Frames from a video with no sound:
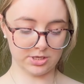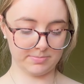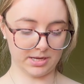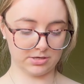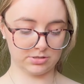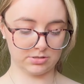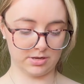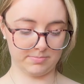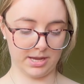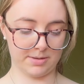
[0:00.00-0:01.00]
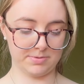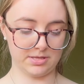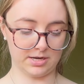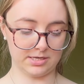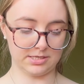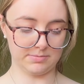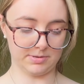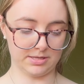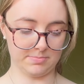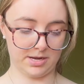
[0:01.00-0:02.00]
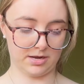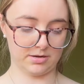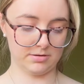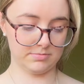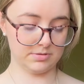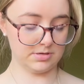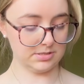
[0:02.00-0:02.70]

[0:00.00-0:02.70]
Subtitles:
I'm happy that I did buy the pattern